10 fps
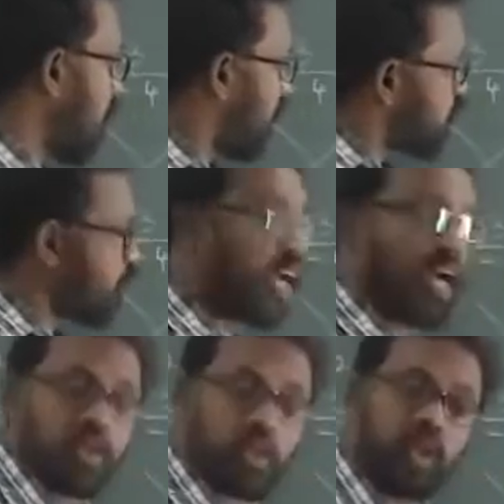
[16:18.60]
minus 5
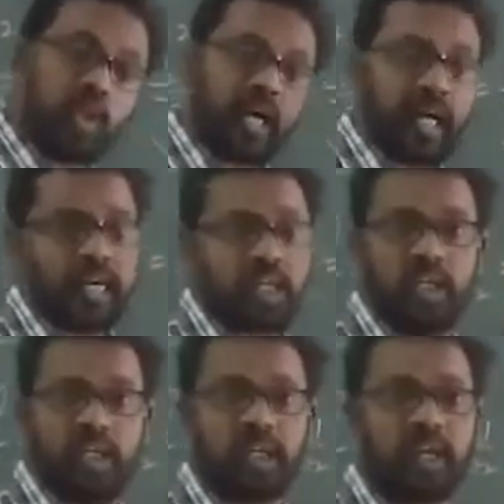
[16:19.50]
also you can write,
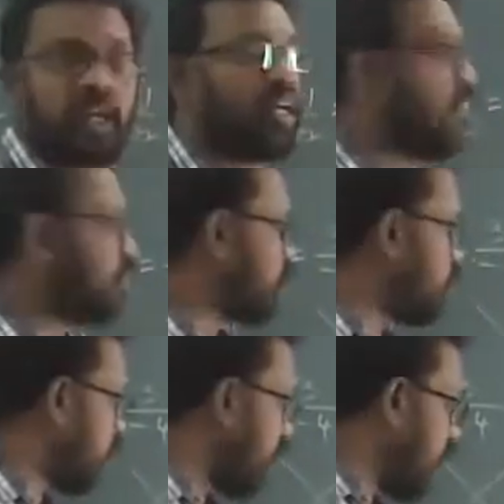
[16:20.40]
children. If you
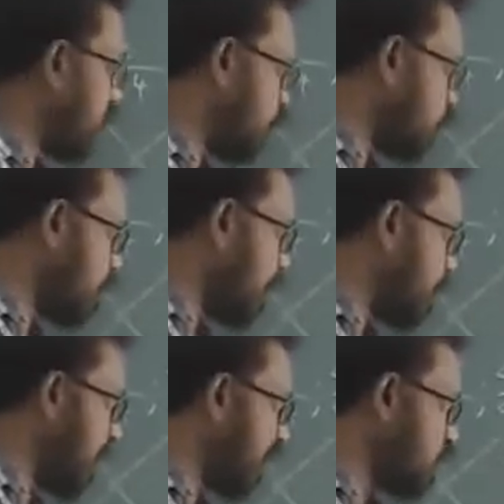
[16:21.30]
will write 2 by
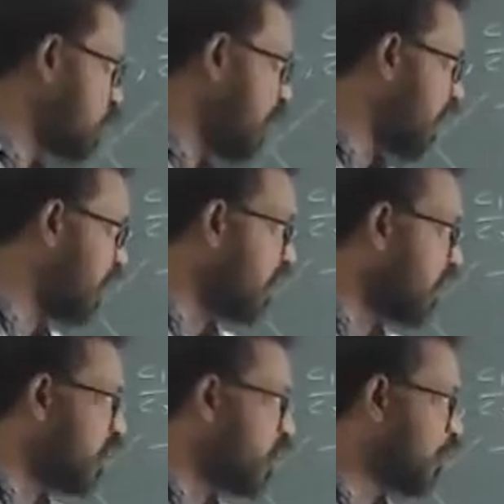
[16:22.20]
minus 5,
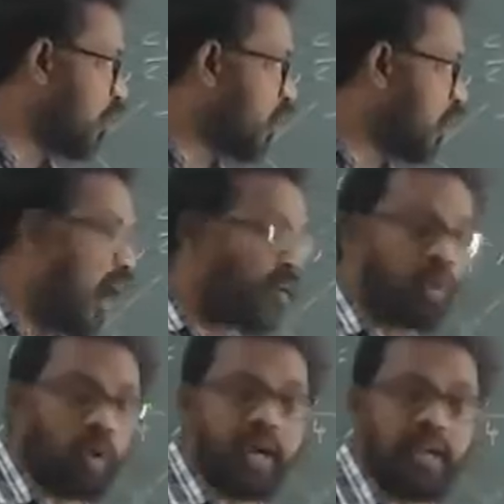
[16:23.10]
you have
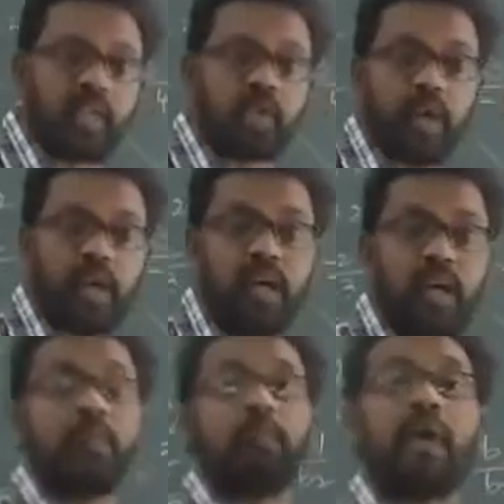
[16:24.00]
to write this one
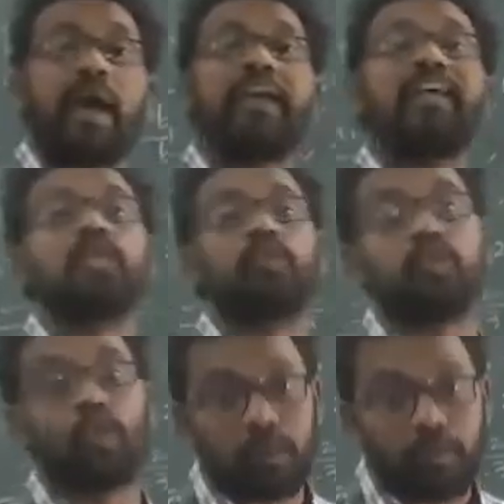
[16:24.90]
minus
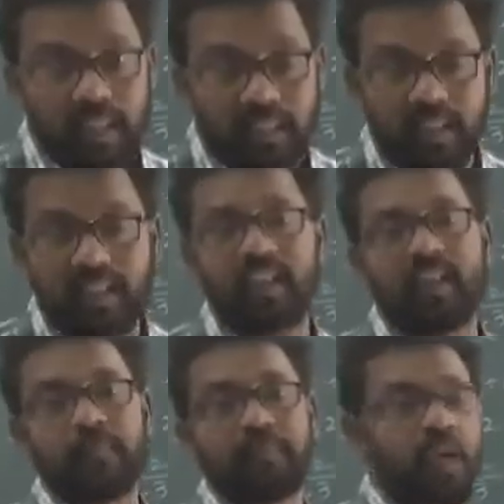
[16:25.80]
4 by
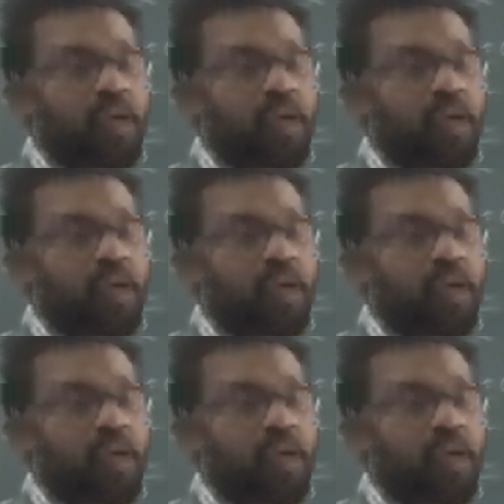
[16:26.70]
3.